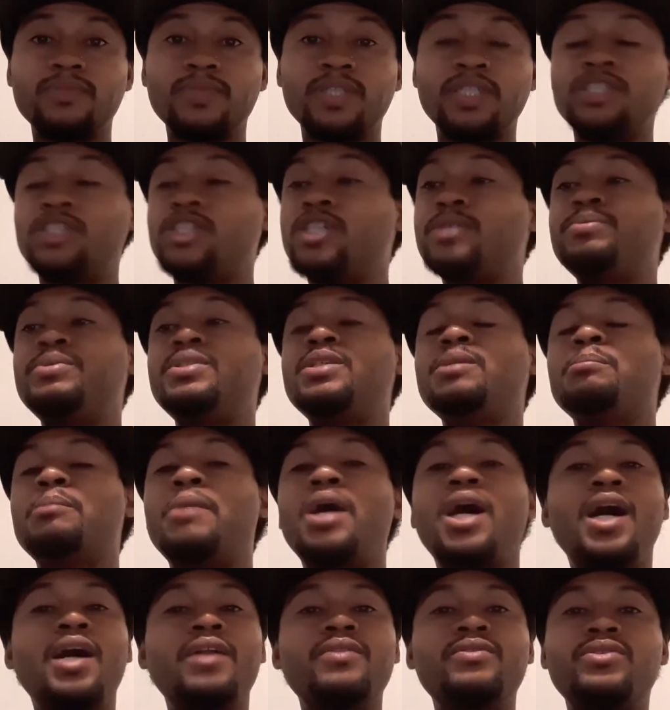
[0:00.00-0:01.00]
And gypsy
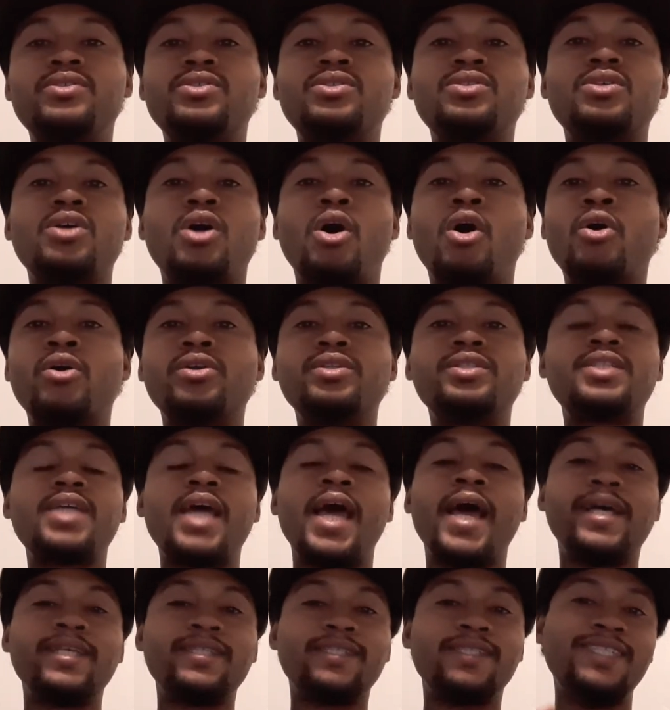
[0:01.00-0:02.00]
moths aren't
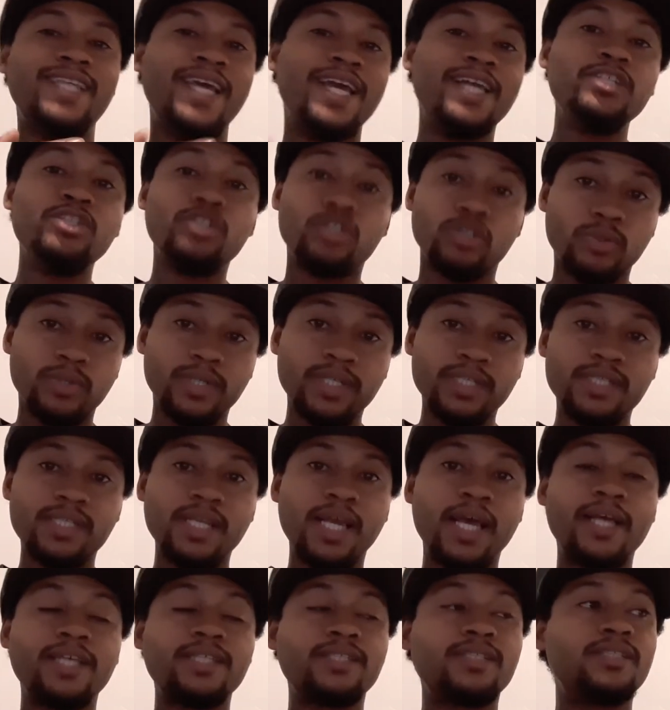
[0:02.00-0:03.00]
as dangerous
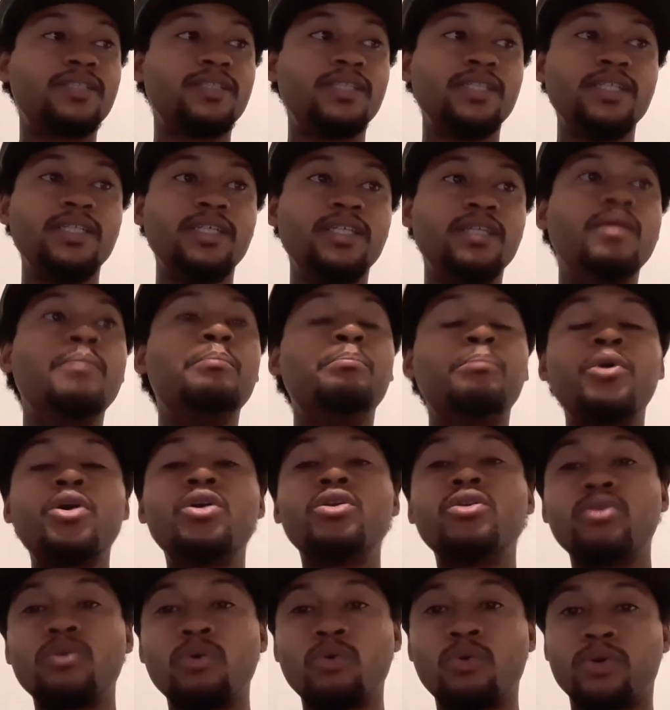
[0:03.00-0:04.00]
as the
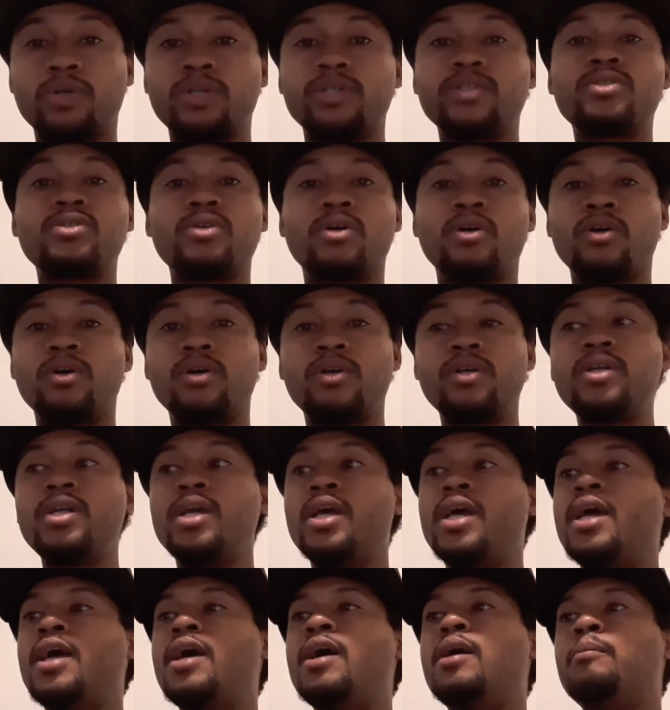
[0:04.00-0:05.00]
murder hornets are,
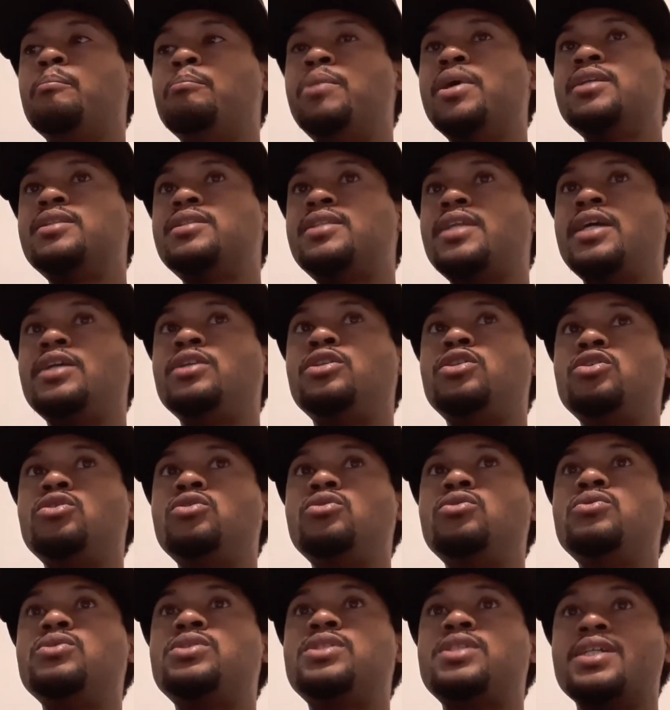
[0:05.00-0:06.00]
but they
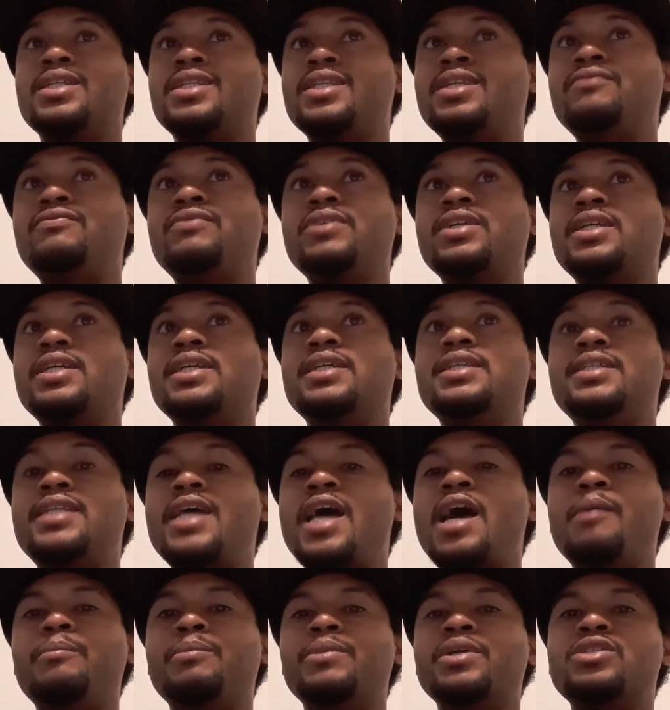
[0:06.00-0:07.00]
do significant
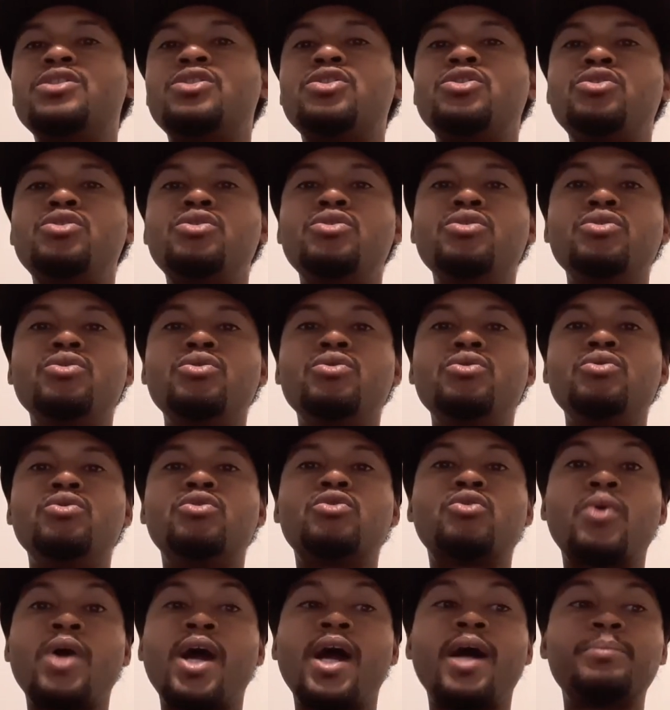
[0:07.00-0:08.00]
damage to
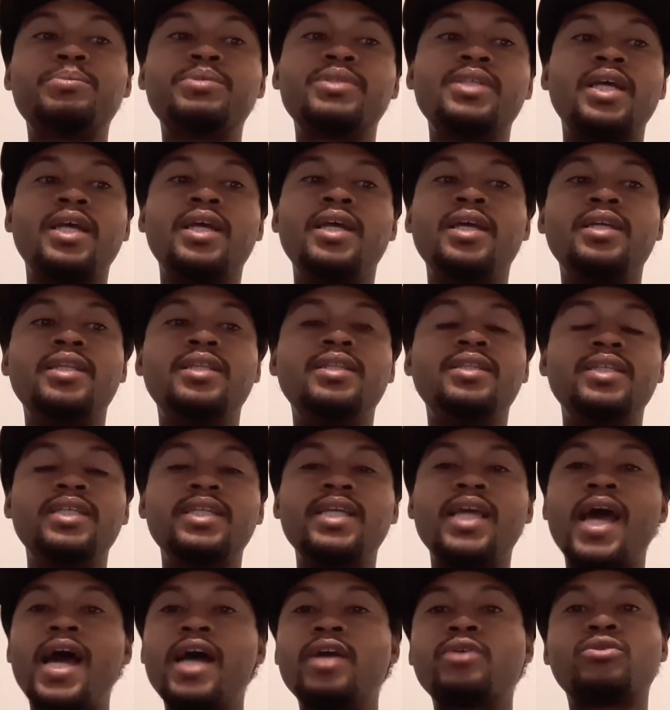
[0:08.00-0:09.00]
crops and
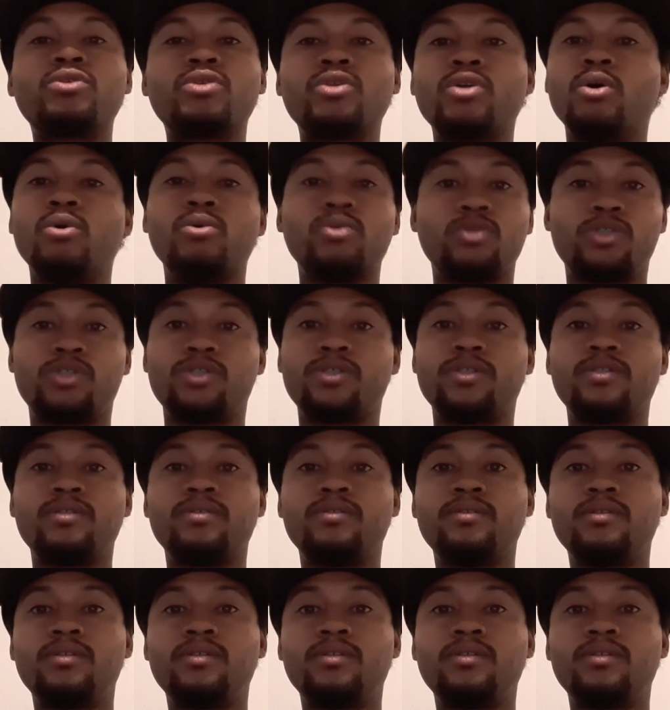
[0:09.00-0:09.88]
the agriculture.